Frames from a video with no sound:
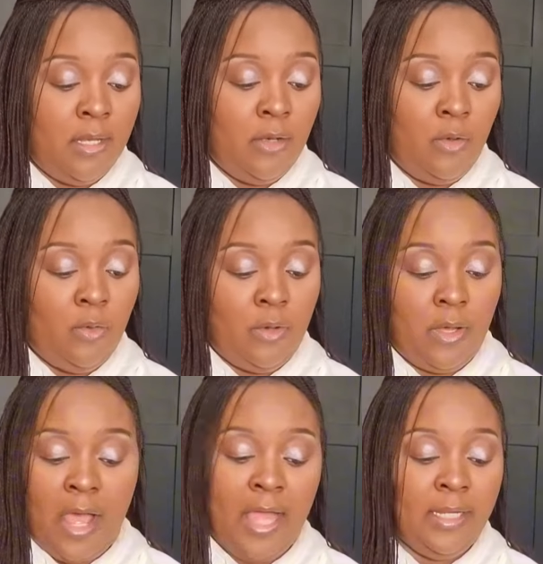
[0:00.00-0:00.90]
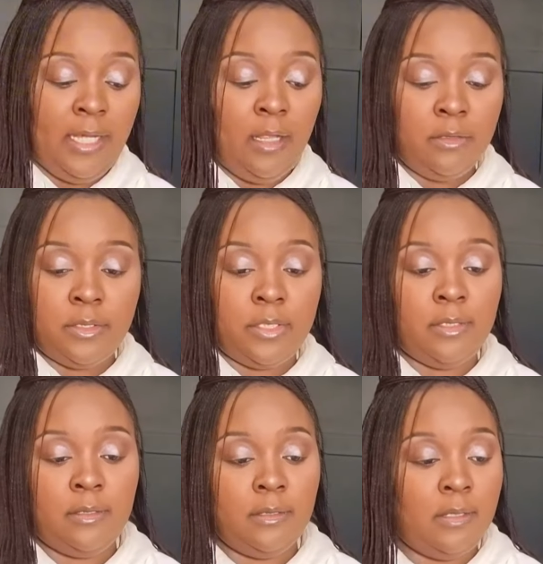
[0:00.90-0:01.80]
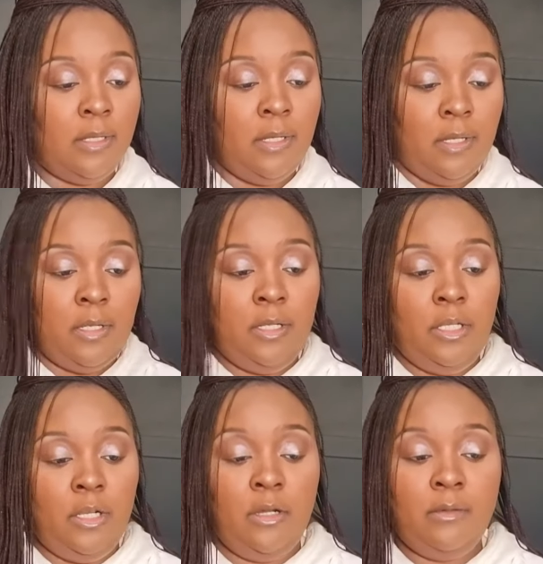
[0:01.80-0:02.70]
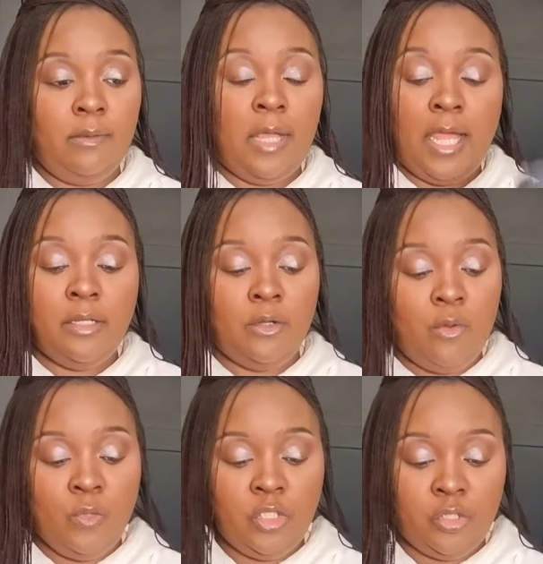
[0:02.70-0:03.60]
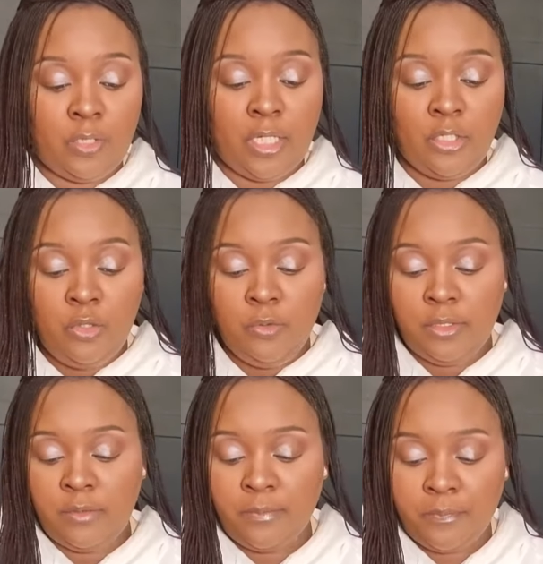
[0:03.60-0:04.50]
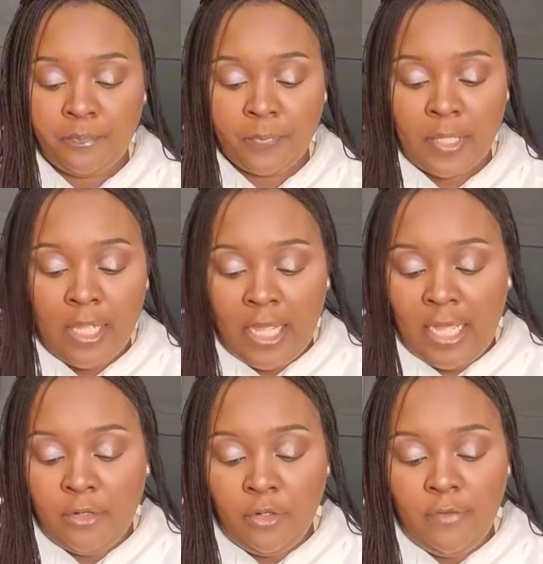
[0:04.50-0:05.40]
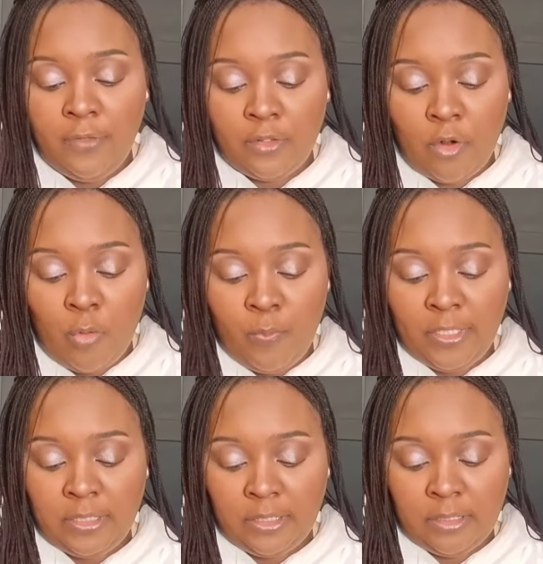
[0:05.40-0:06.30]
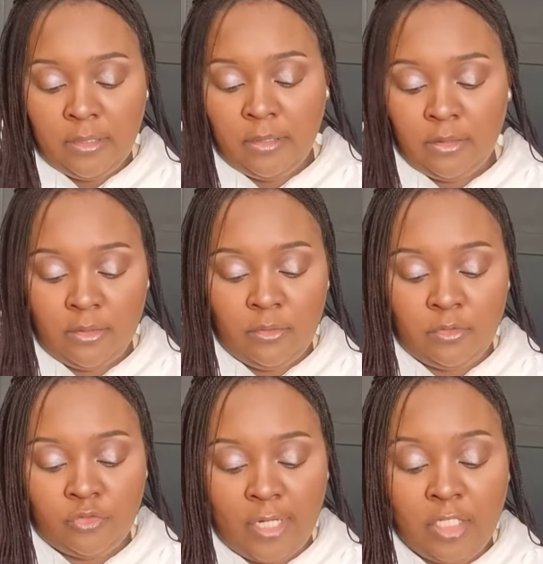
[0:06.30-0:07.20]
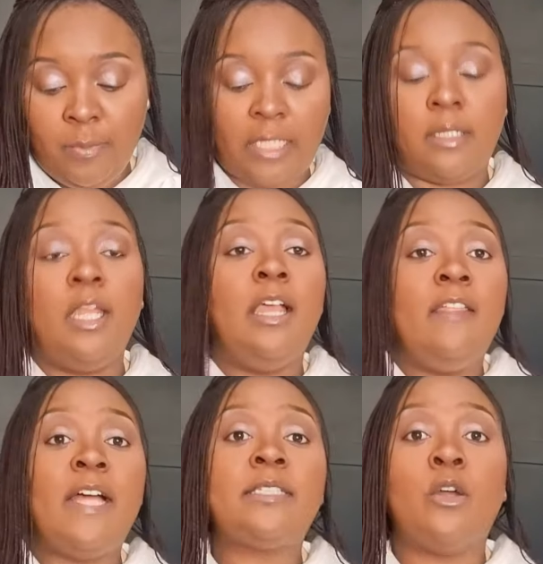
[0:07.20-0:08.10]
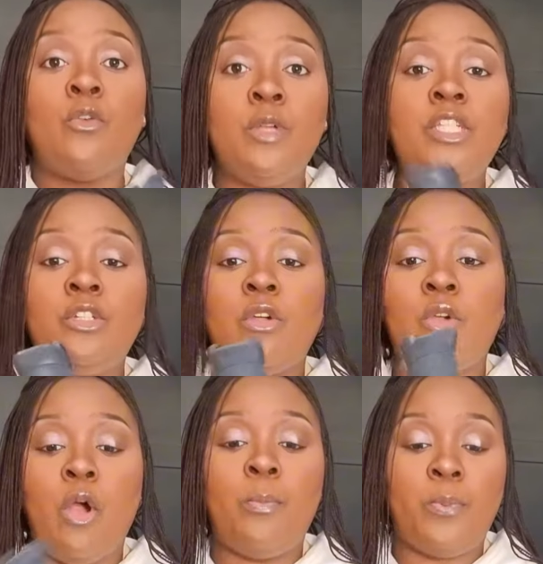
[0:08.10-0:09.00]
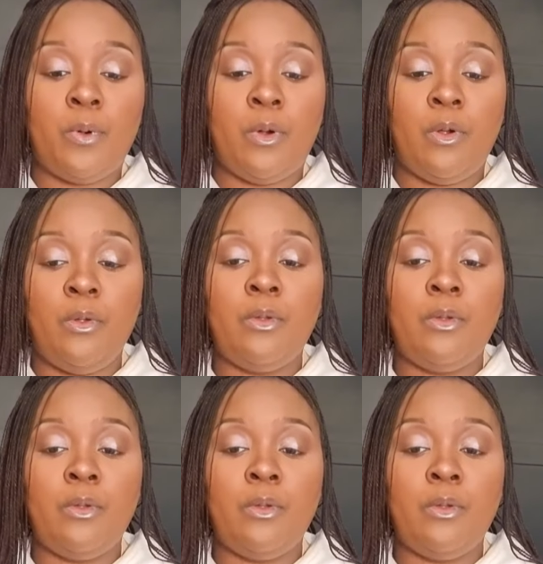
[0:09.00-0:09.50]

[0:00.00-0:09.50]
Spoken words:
or handheld, you know, handle which you can use. I don't know if it opens to stretch, but that's the original GoPro